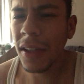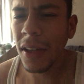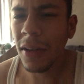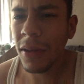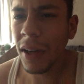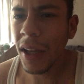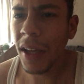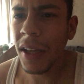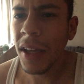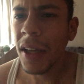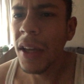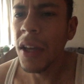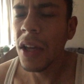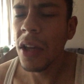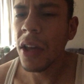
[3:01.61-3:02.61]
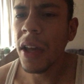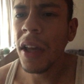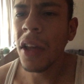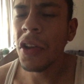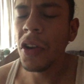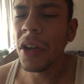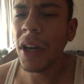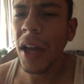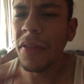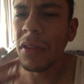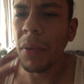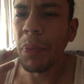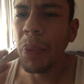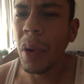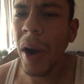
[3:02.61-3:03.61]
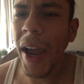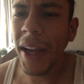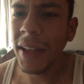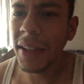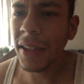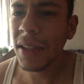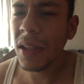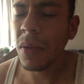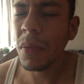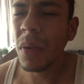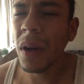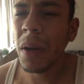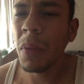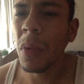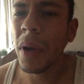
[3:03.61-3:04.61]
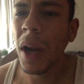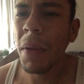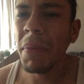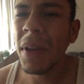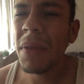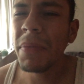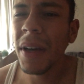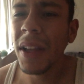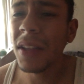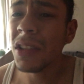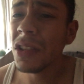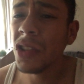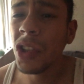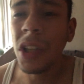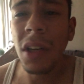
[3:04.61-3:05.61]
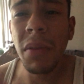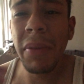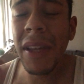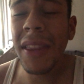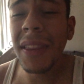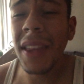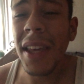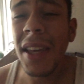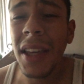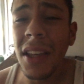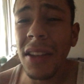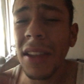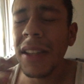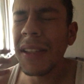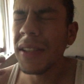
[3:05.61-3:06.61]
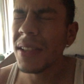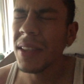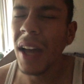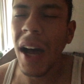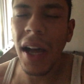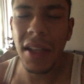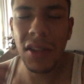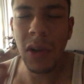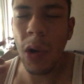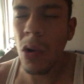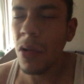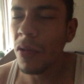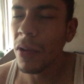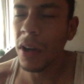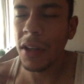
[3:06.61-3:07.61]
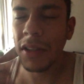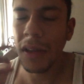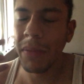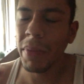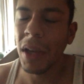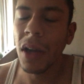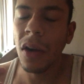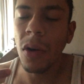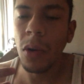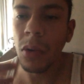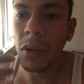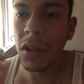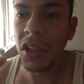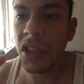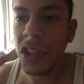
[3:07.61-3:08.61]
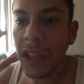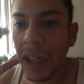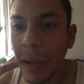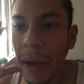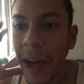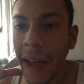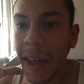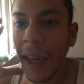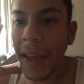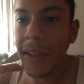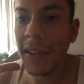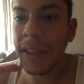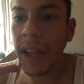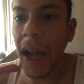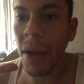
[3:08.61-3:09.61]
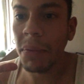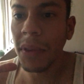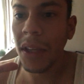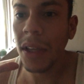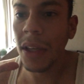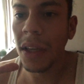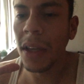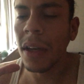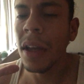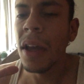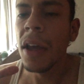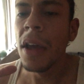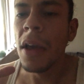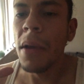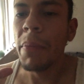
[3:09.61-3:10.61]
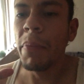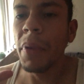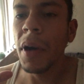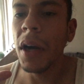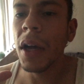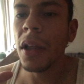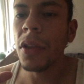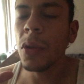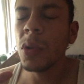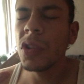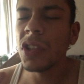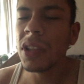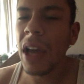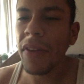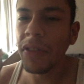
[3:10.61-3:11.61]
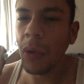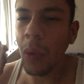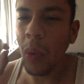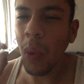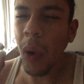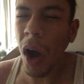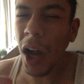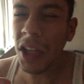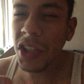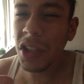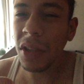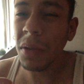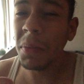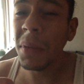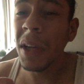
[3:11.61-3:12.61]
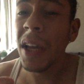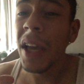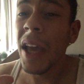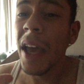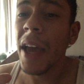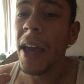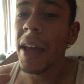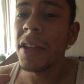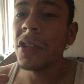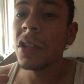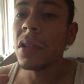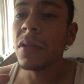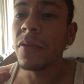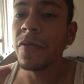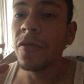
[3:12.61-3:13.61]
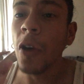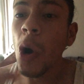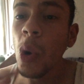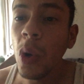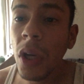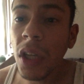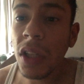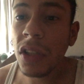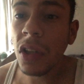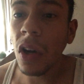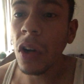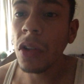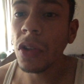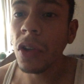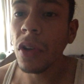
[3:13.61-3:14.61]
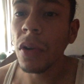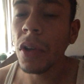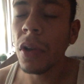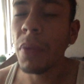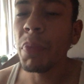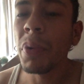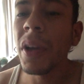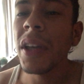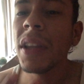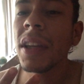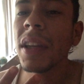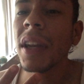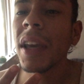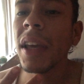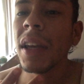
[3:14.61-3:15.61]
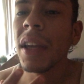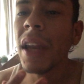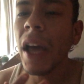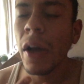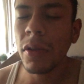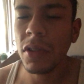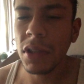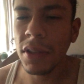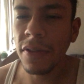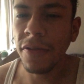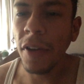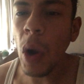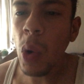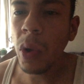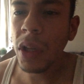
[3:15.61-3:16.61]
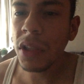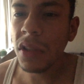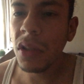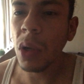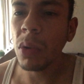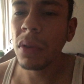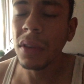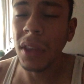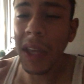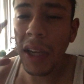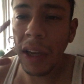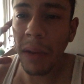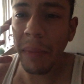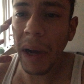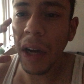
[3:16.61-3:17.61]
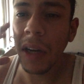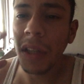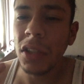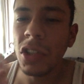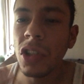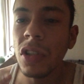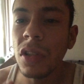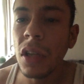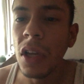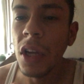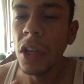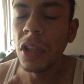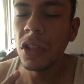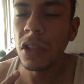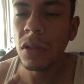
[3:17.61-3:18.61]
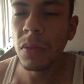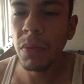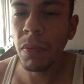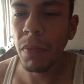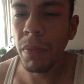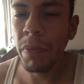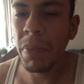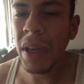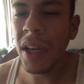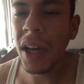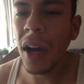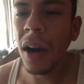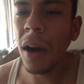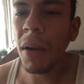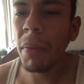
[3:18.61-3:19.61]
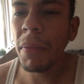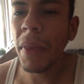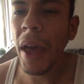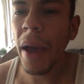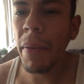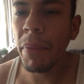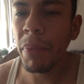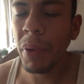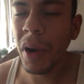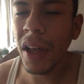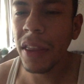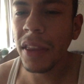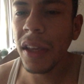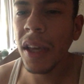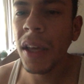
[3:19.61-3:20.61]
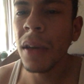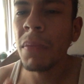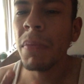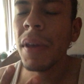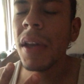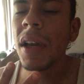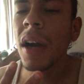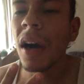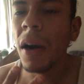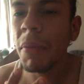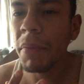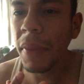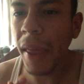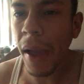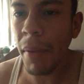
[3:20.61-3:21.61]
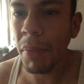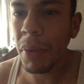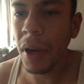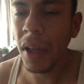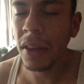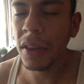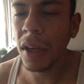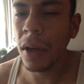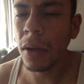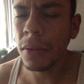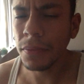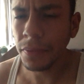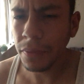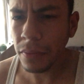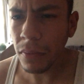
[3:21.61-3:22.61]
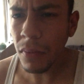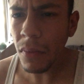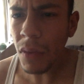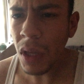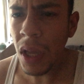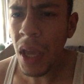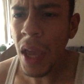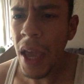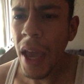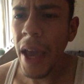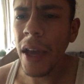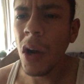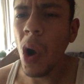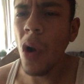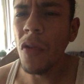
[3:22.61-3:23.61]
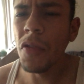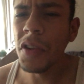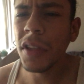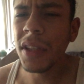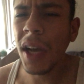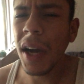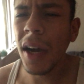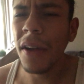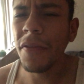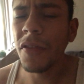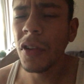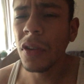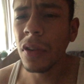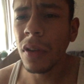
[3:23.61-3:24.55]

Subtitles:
you know, like, you're going to have to practice. And what I mean by this is you're going to be thinking these thoughts over, and it's going to be like, holy shit, I can't stop thinking. But you just have to watch them. And just focus on your breathing in and out. Just focus. Don't think about it. Just become that breath in. Become that breath out. And over time,